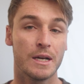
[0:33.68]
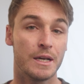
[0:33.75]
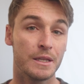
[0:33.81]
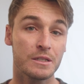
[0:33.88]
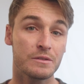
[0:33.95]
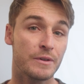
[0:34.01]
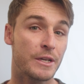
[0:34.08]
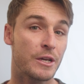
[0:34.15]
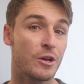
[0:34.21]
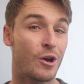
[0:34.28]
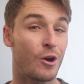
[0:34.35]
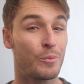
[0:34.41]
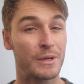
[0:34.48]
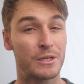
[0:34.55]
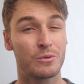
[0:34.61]
In this video,
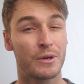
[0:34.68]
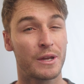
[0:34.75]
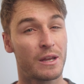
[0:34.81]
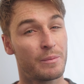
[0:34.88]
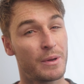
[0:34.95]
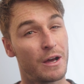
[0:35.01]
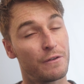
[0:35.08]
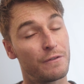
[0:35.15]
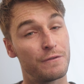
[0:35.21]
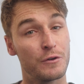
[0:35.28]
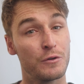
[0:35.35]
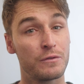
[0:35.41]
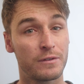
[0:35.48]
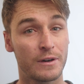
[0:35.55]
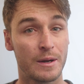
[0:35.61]
I'll be talking about
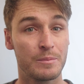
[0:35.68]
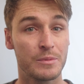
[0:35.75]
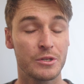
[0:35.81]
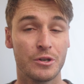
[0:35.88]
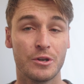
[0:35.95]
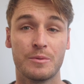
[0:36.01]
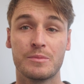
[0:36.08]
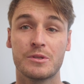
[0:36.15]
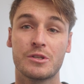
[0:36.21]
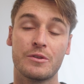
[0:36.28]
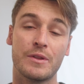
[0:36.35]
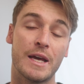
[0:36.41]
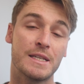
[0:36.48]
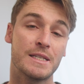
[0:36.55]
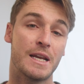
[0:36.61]
full frame terms,
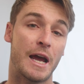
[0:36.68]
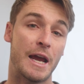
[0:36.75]
so that's an